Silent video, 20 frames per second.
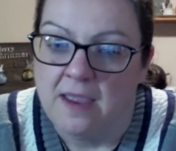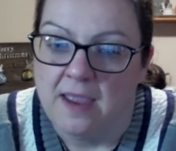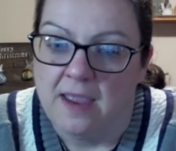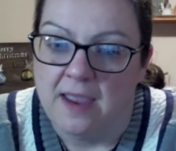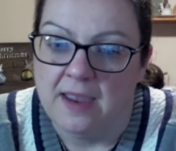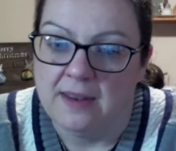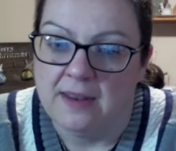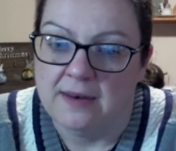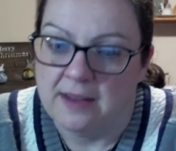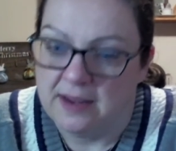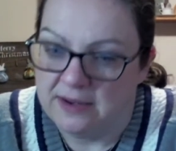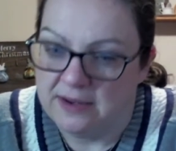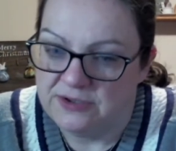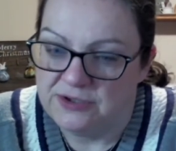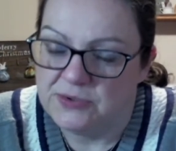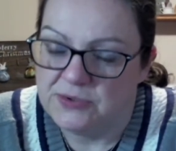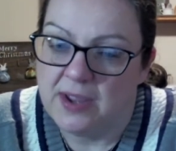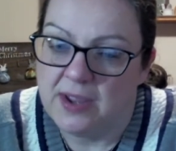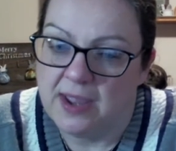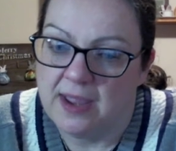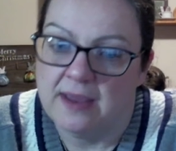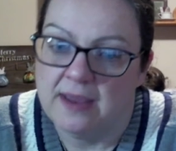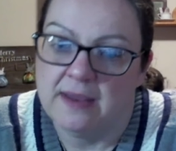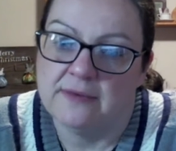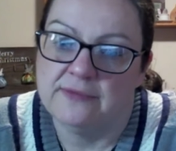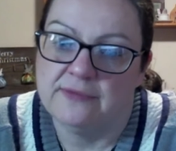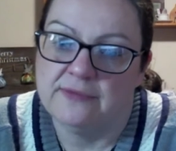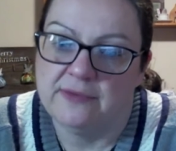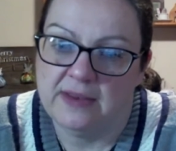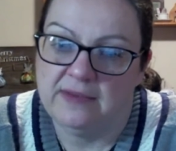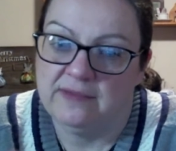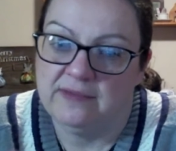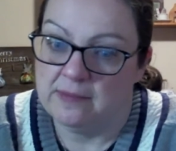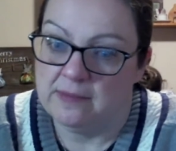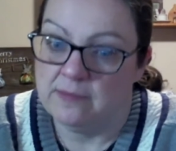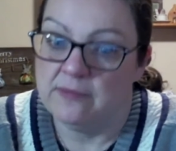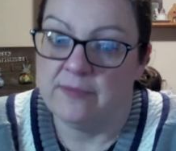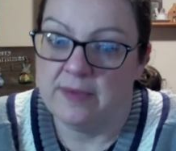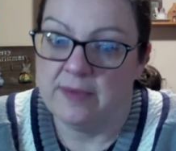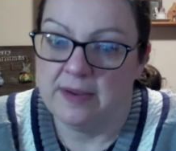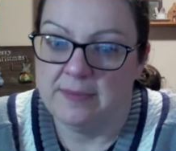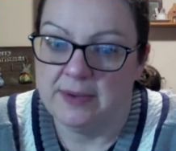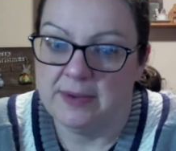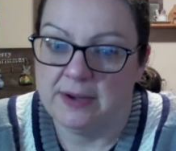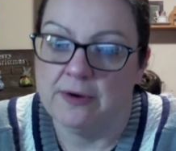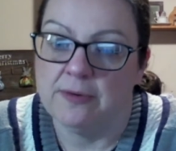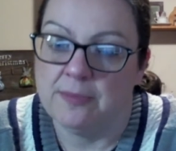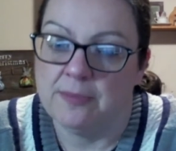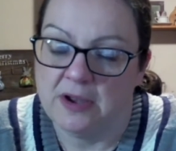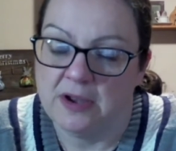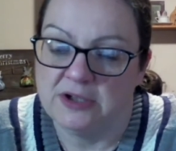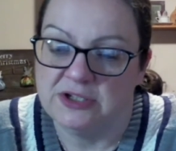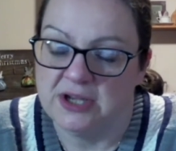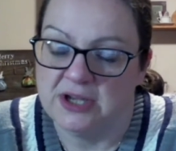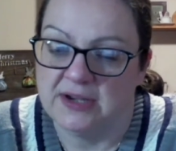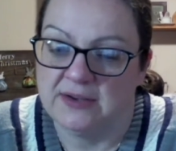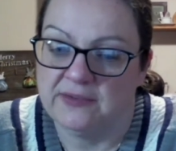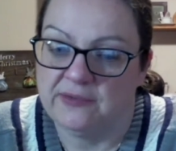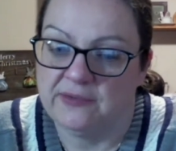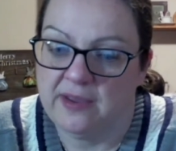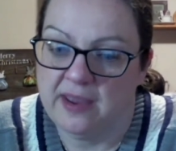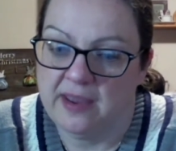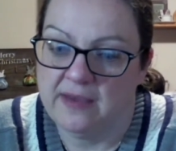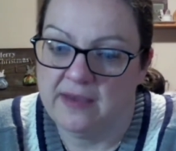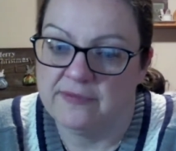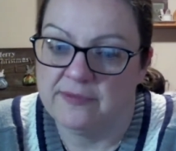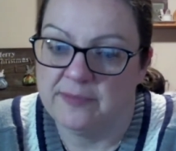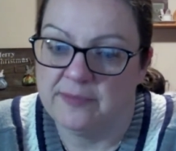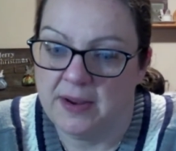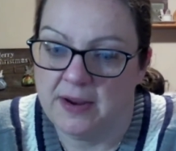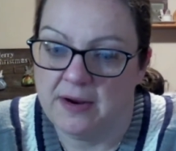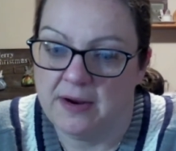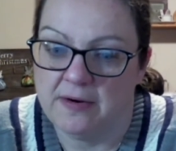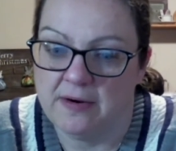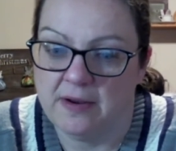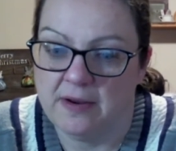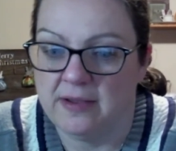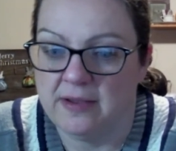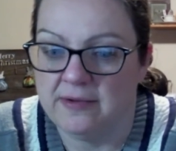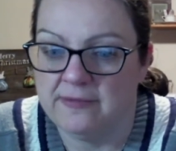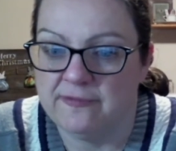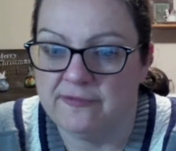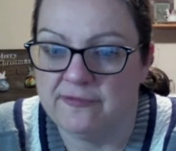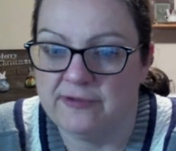And I do have, in some of my bigger projects, I have a pair of